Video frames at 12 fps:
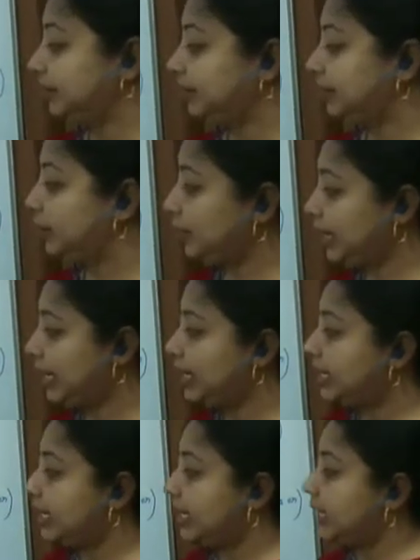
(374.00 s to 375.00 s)
Okay.
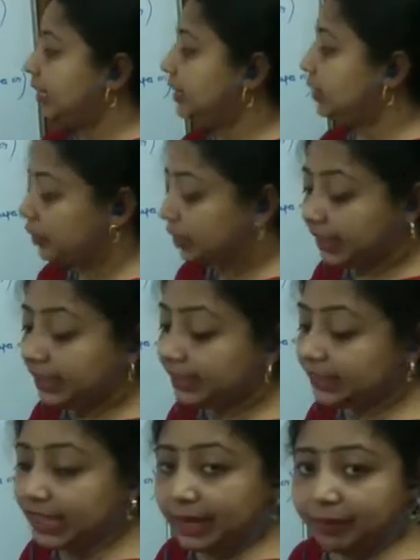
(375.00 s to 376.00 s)
So, this
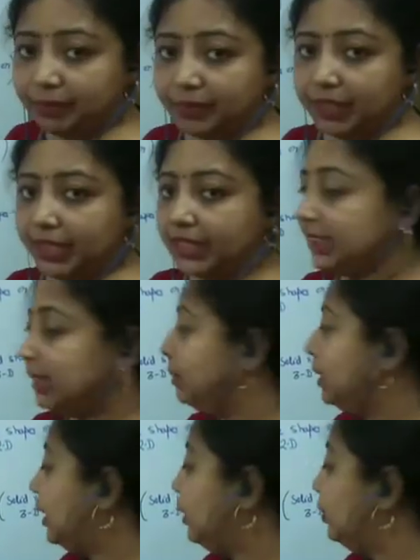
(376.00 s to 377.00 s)
shape is
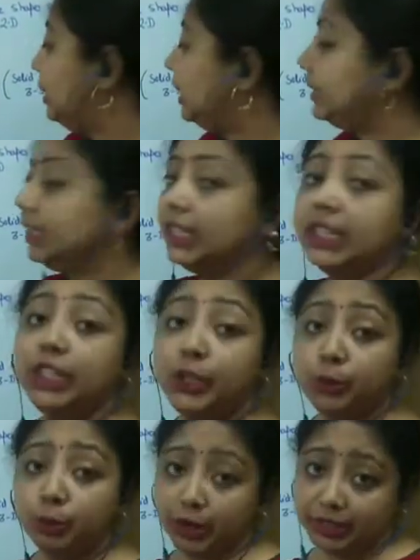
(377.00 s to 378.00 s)
similar to this
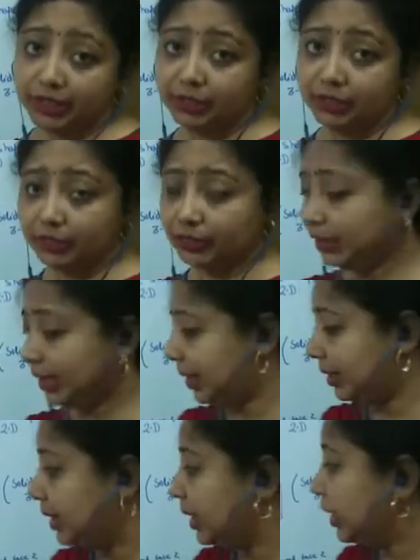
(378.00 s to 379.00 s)
cuboid.
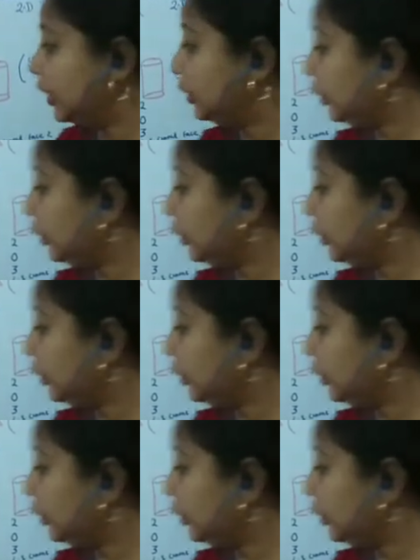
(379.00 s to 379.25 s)
Okay. So,